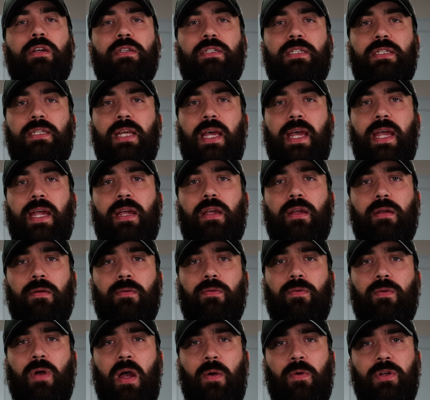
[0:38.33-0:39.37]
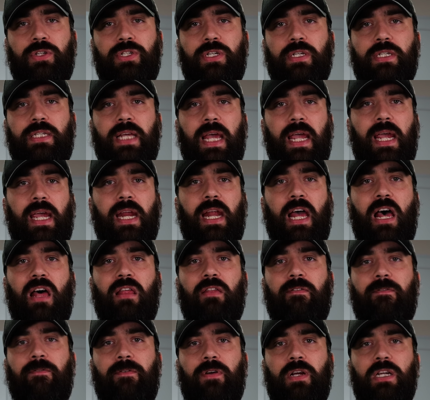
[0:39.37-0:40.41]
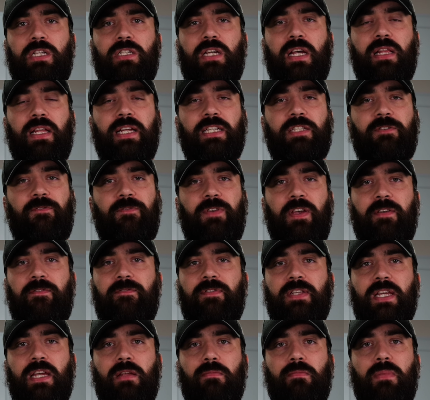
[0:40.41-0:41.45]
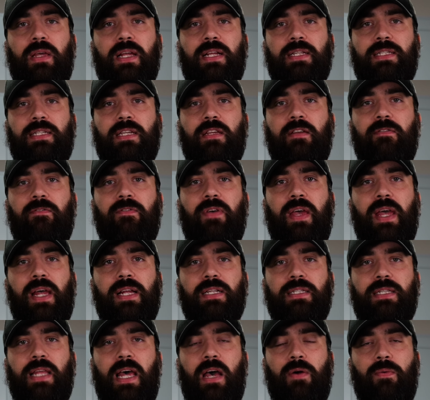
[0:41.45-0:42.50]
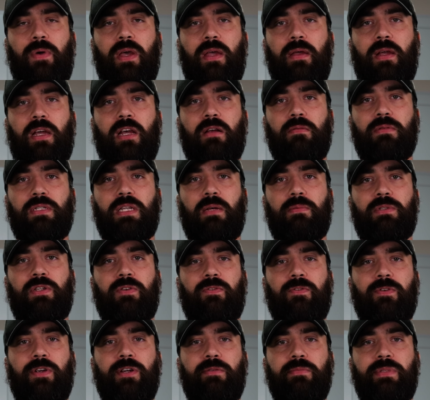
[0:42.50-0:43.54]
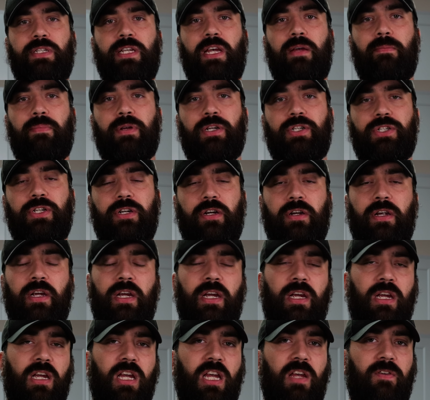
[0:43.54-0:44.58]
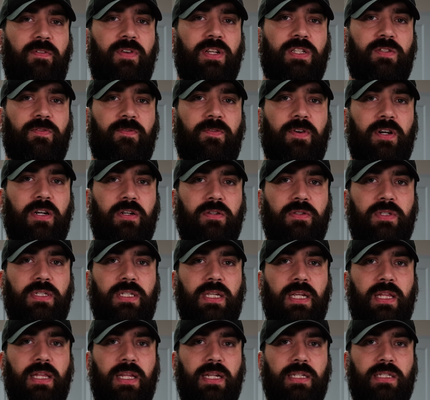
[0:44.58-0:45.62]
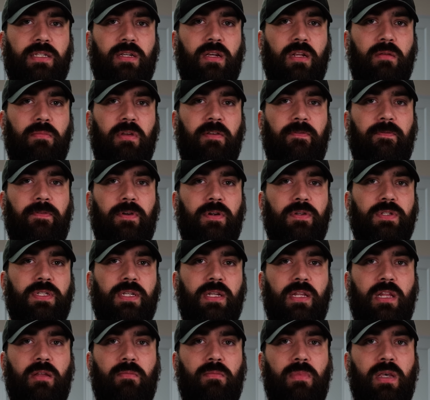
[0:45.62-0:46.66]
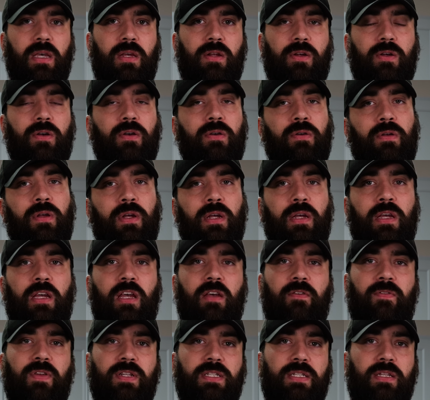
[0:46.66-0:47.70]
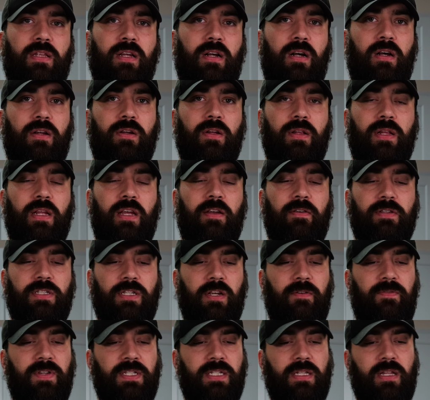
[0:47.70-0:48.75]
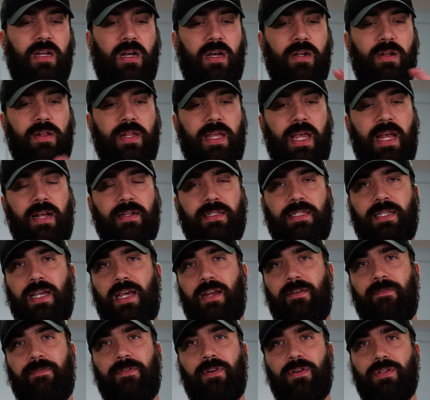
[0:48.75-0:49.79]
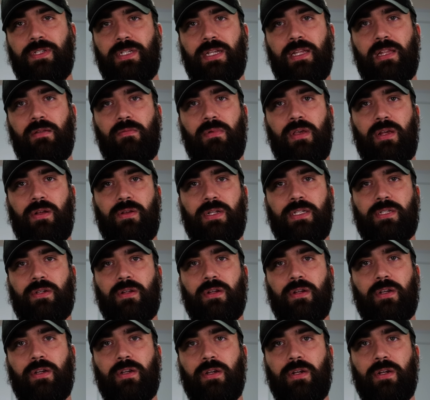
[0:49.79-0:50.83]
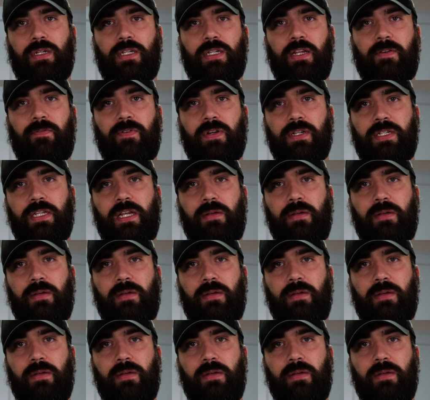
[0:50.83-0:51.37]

your steak, I want you to take it out of the fridge at least 15 minutes in advance. That way it comes up to room temperature. If it's frozen, then it's going to be frozen in the middle. If it's thawed on the outside and frozen in the middle, it's going to cook different